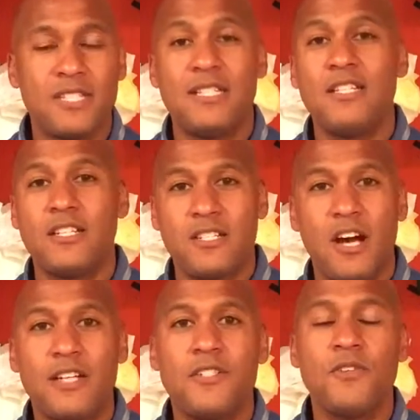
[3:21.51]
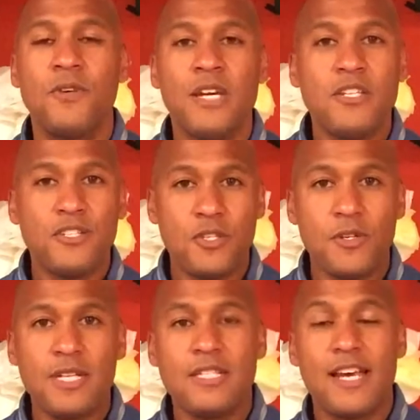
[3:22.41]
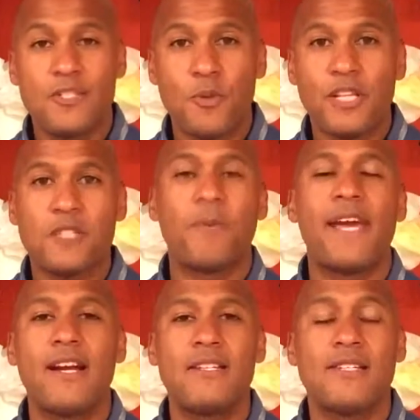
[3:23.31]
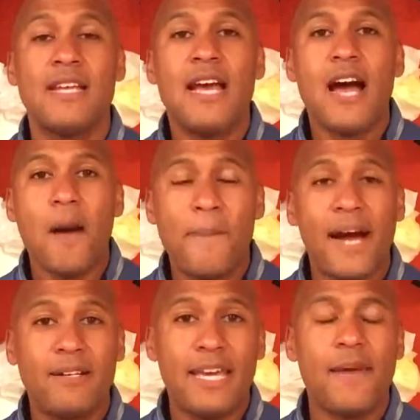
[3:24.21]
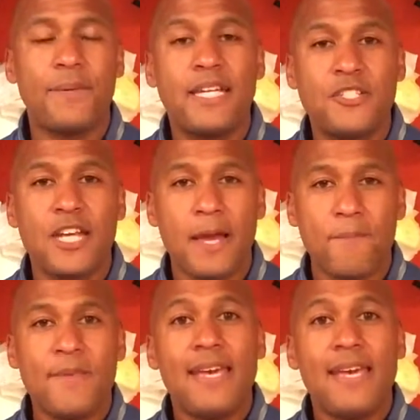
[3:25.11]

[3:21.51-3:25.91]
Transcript: continue to talk to students as well as parents about Camp Kid Jam.